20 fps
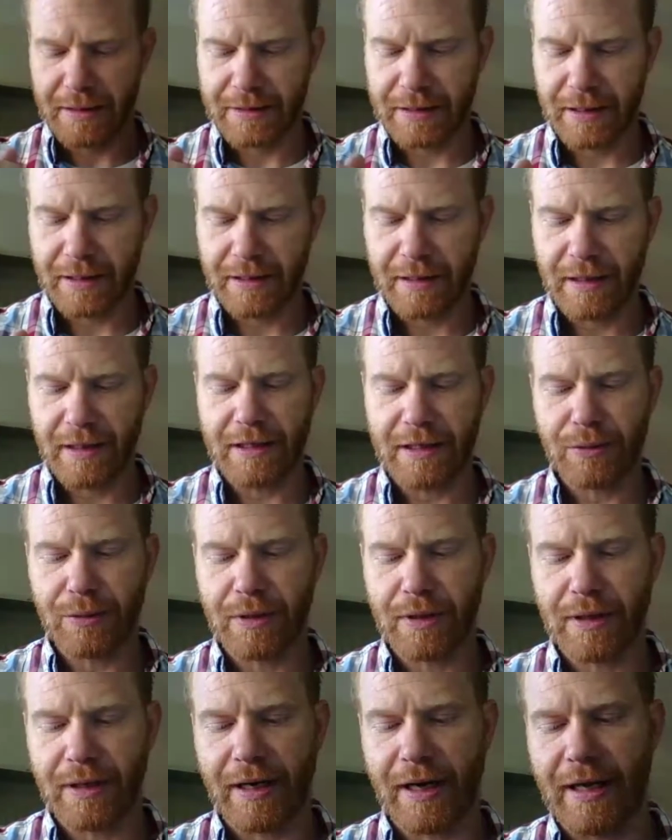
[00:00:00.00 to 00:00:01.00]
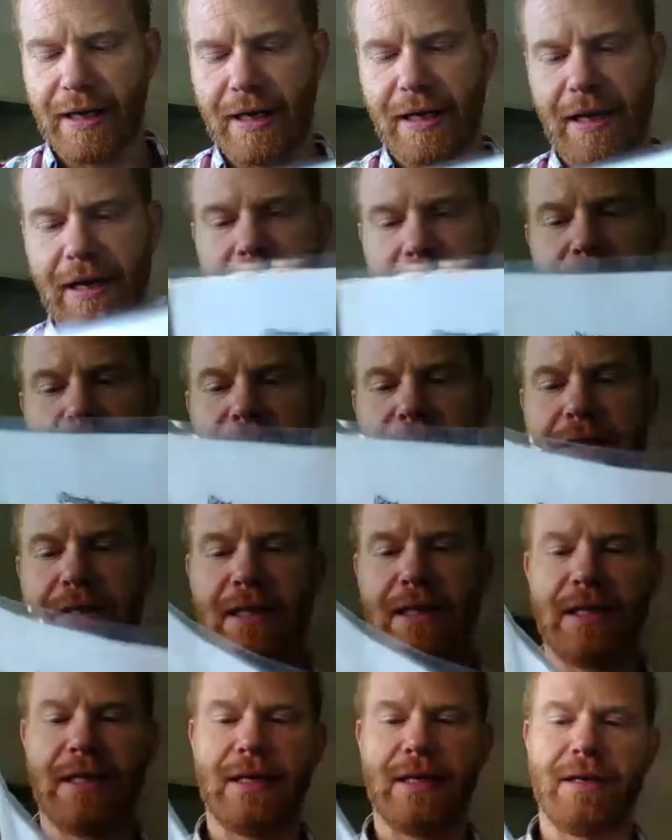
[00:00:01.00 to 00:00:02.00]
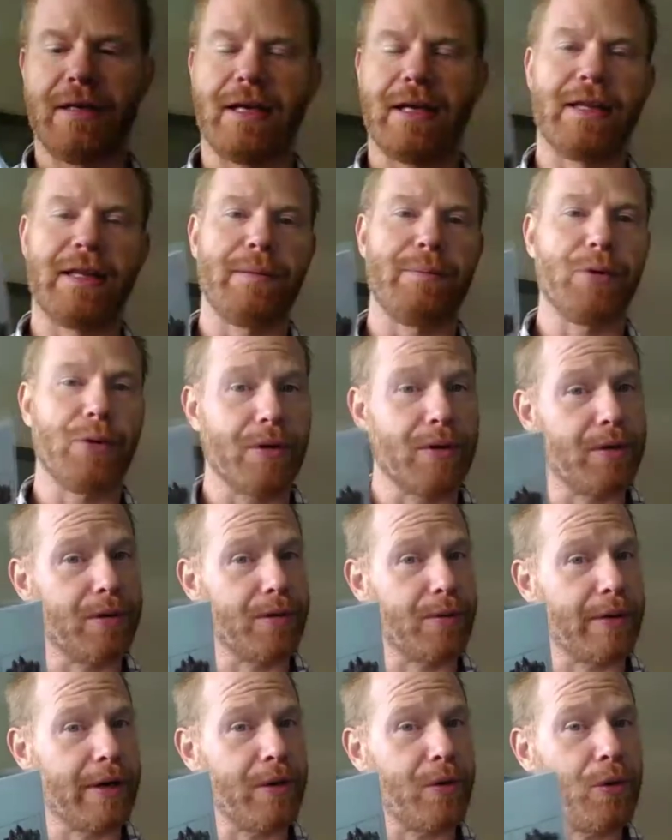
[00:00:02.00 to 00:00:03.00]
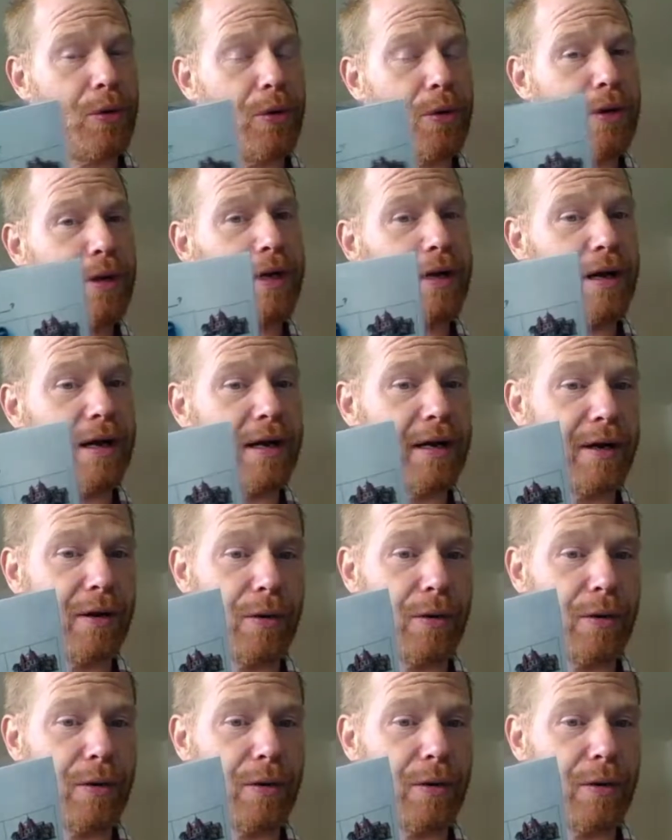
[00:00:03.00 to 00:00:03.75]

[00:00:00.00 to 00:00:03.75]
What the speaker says: select this one, and then I could see that they poked through the right hole and got it